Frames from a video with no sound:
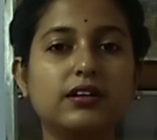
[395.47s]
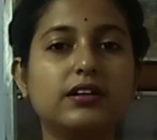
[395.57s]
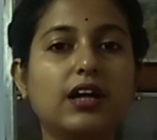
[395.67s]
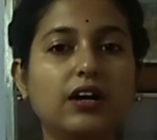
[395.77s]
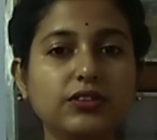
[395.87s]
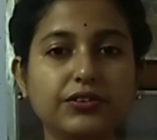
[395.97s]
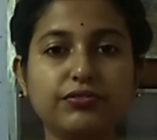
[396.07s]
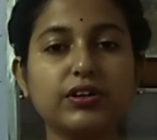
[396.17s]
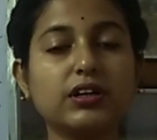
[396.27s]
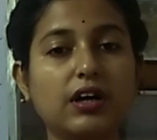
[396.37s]
Now
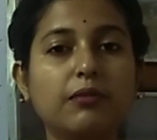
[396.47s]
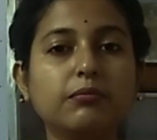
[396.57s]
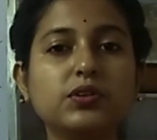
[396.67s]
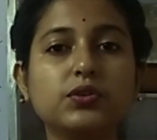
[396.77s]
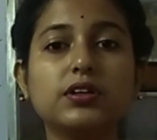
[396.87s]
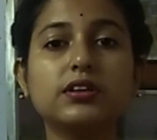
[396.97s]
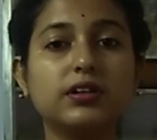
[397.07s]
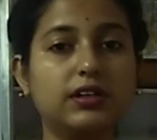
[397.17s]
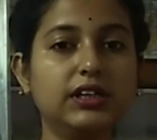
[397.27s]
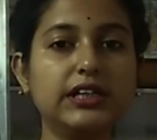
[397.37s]
if we come to the
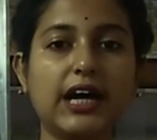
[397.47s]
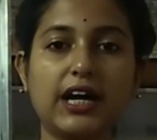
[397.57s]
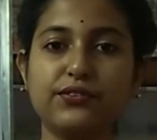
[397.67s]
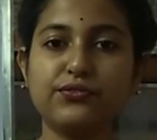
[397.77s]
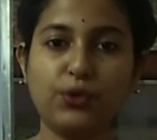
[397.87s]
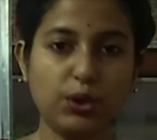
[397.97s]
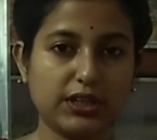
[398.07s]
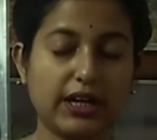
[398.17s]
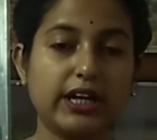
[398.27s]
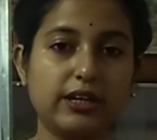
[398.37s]
third and
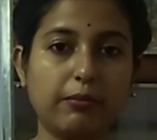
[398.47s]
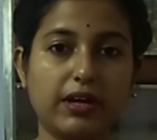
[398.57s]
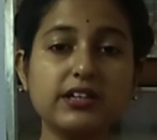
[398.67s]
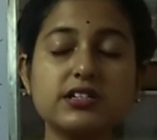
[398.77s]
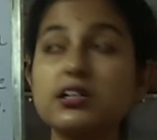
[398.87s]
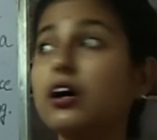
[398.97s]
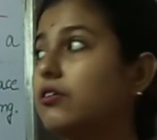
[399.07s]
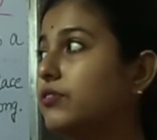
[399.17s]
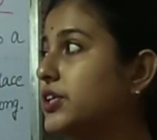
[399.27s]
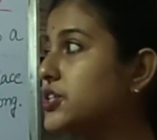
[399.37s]
fourth element,
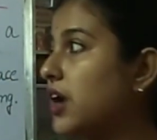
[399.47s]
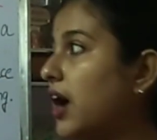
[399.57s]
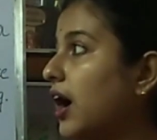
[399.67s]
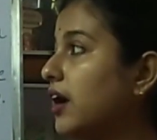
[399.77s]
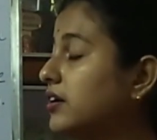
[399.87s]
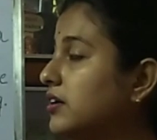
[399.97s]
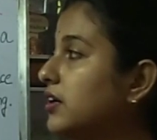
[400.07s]
which are,